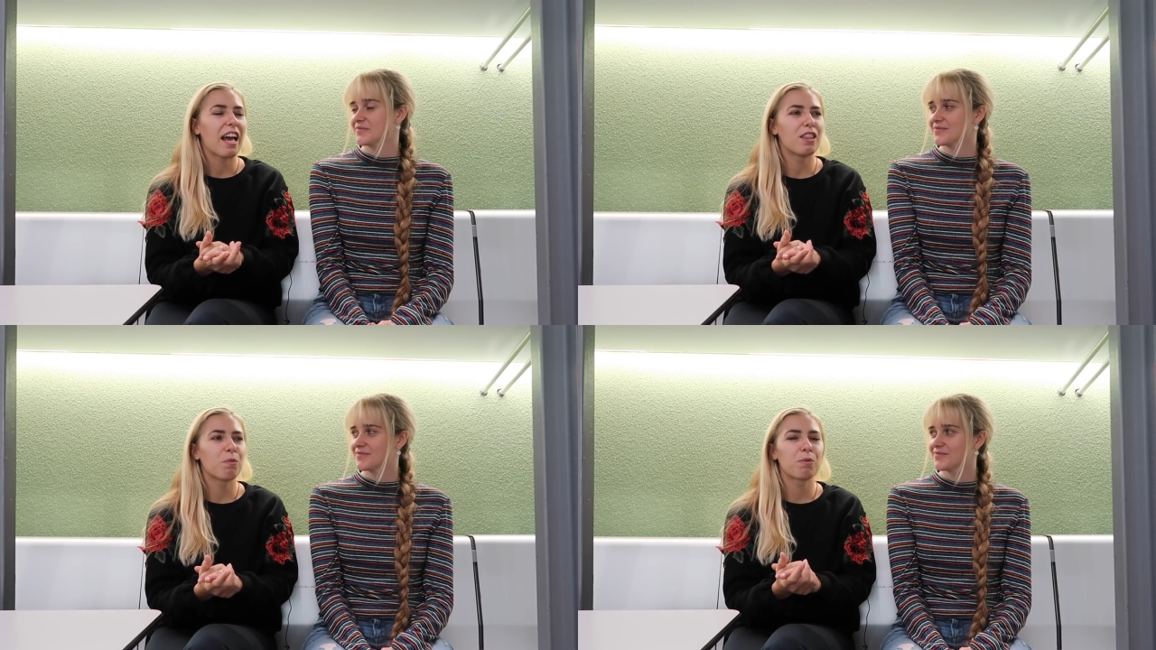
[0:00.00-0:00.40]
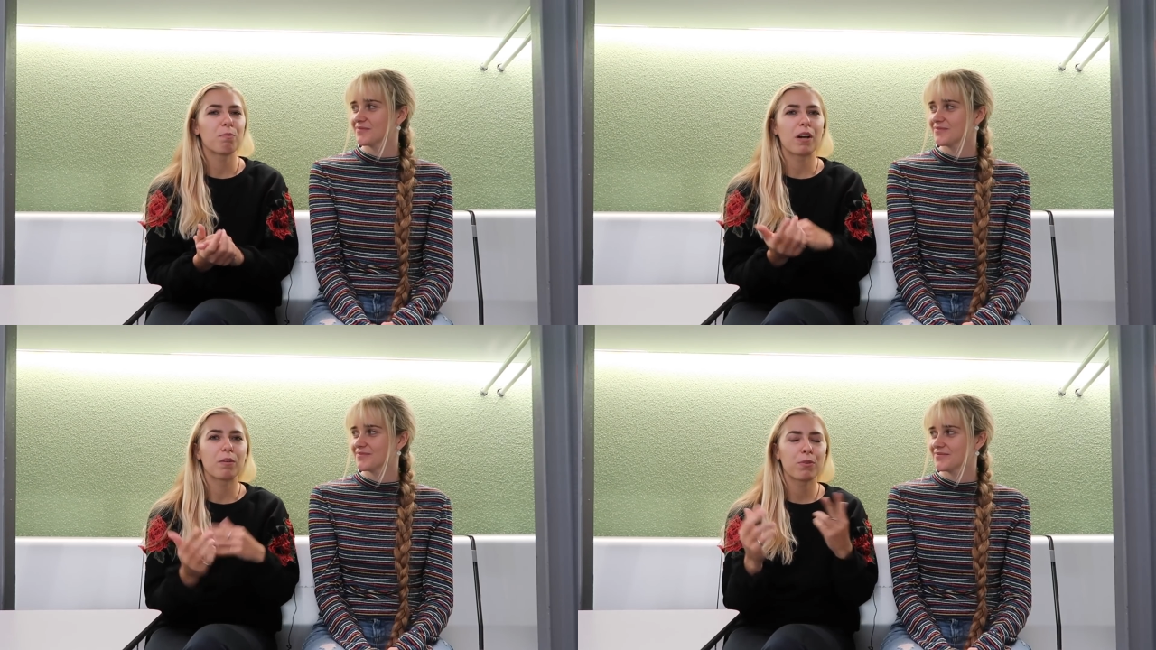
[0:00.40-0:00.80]
Speaker 1: And the,
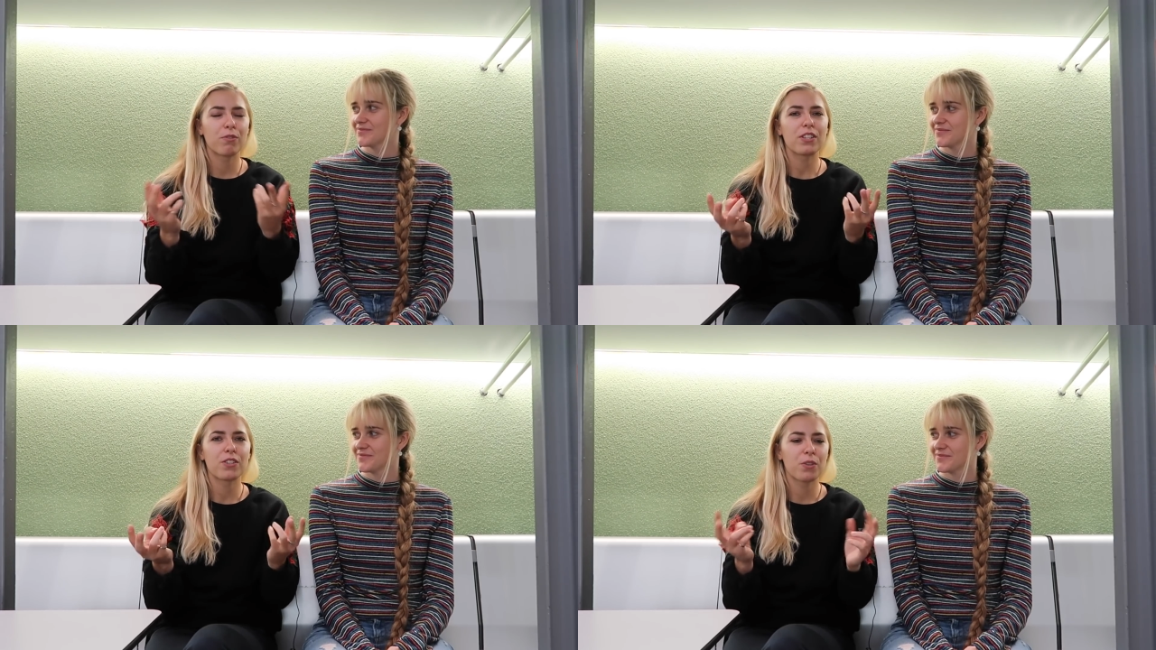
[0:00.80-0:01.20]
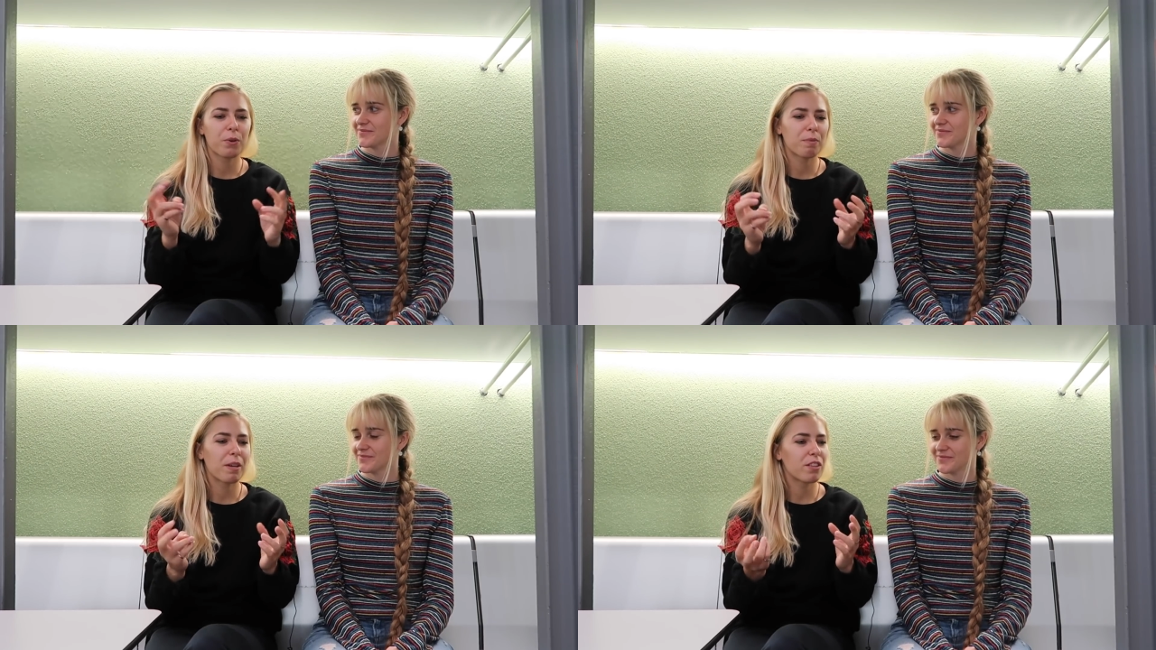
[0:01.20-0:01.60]
our professors
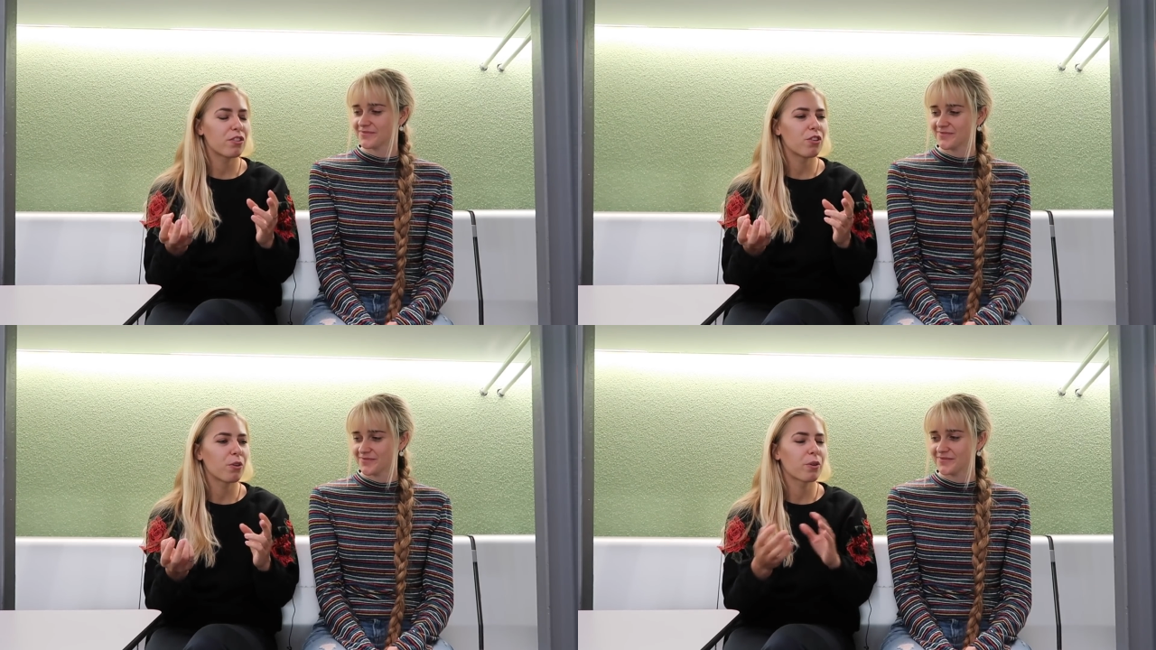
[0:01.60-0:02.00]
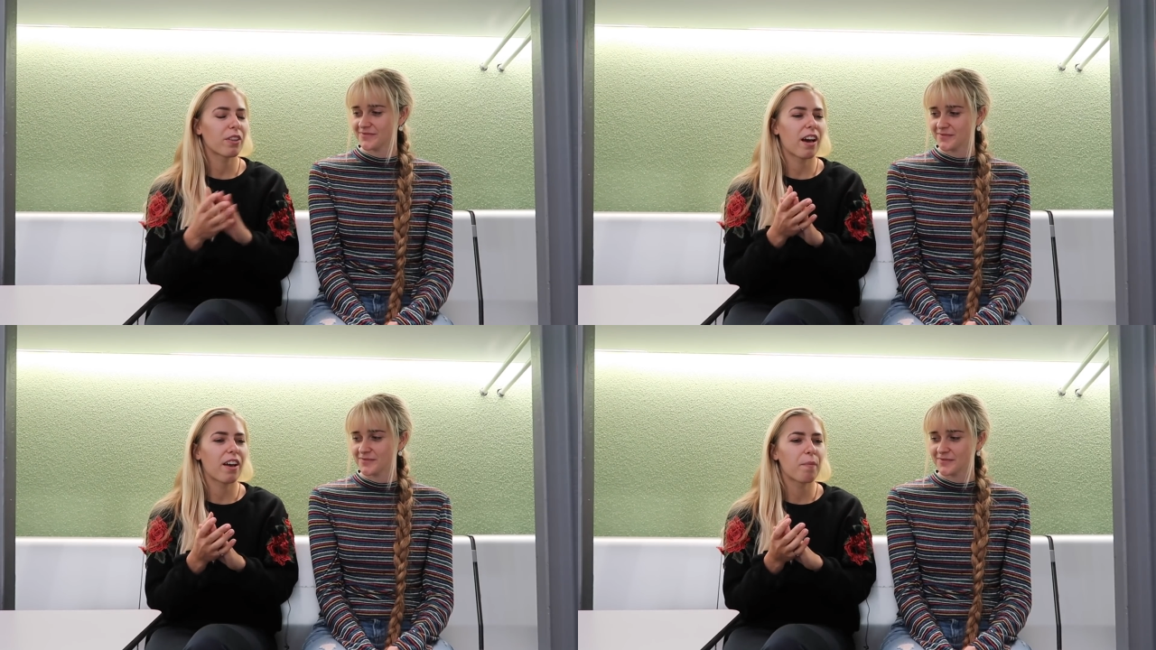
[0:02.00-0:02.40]
always made this
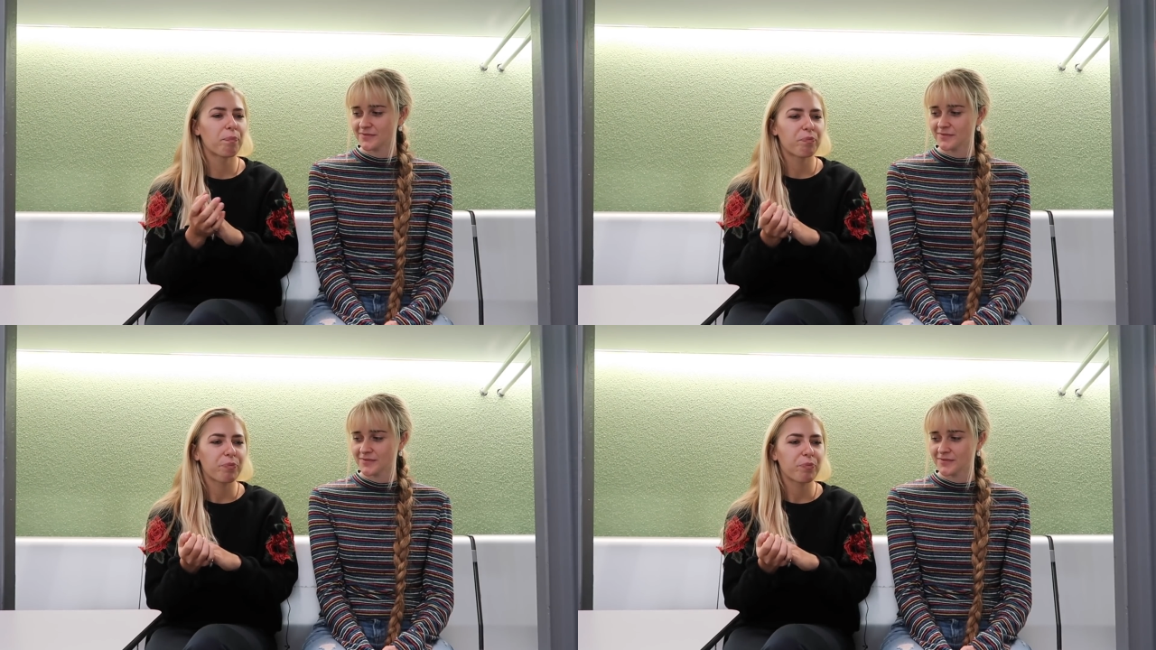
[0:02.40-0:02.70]
joke that,